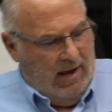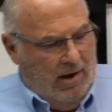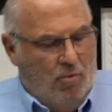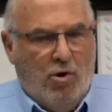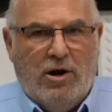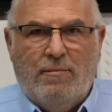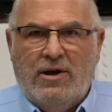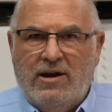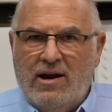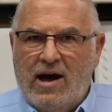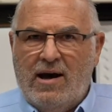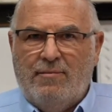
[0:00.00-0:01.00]
what a
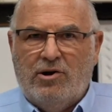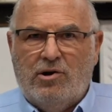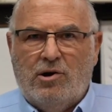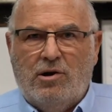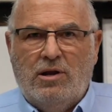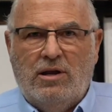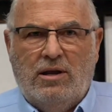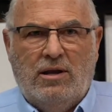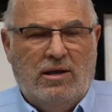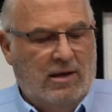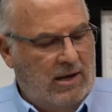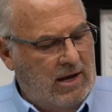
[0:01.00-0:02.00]
manometer
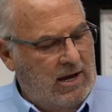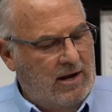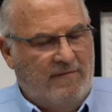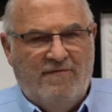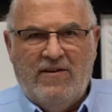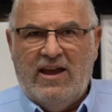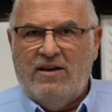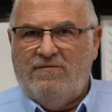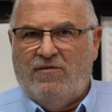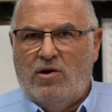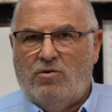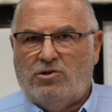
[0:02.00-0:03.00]
and a fan
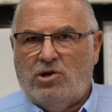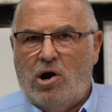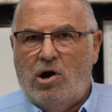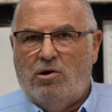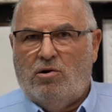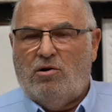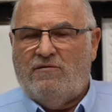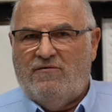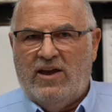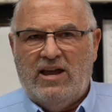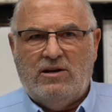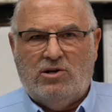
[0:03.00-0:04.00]
flow chart or a
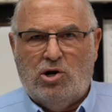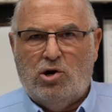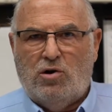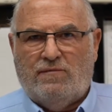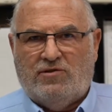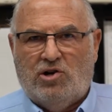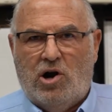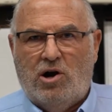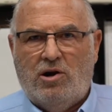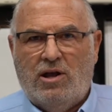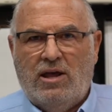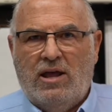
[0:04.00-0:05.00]
fan curve
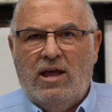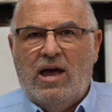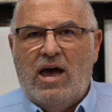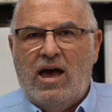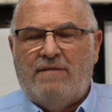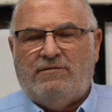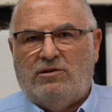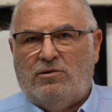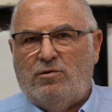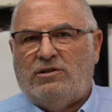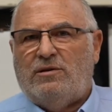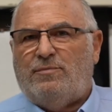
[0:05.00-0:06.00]
chart have to
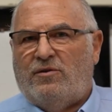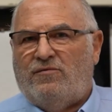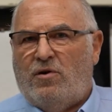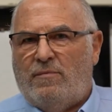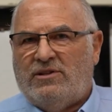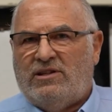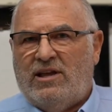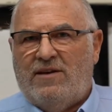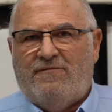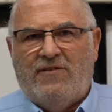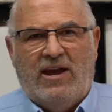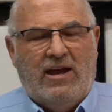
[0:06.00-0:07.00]
do with the performance of
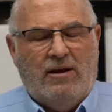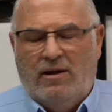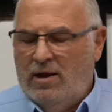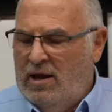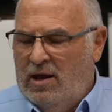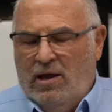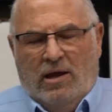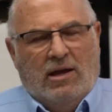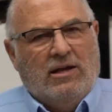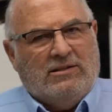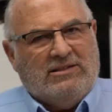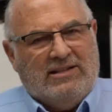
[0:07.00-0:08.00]
that fan.
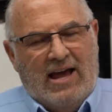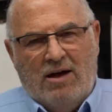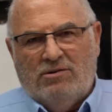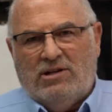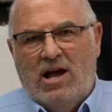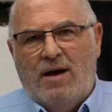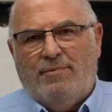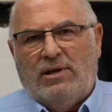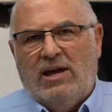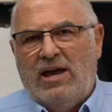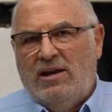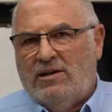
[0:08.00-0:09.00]
It sounds
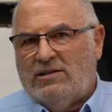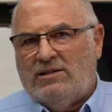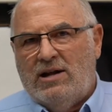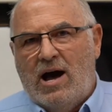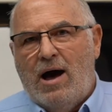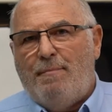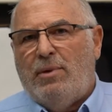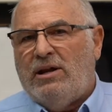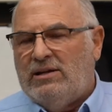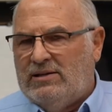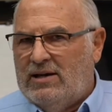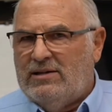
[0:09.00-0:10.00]
complicated, it's not, but
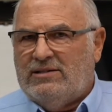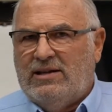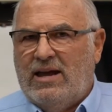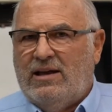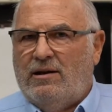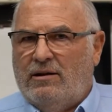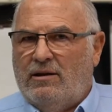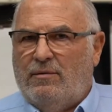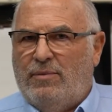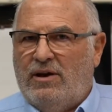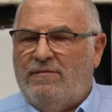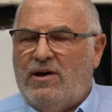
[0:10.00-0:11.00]
it does take a little
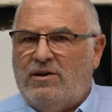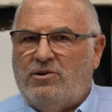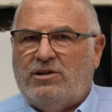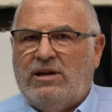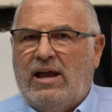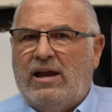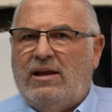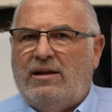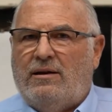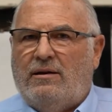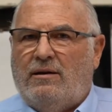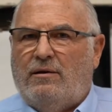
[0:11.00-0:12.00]
bit of understanding
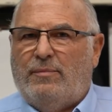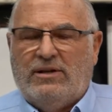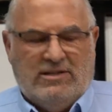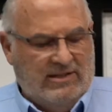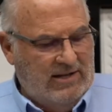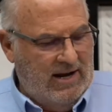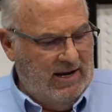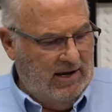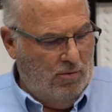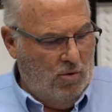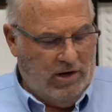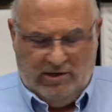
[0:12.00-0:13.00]
and a little bit of
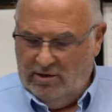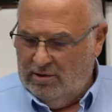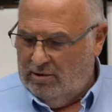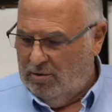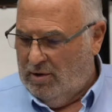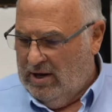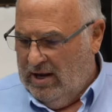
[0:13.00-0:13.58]
studying what to do.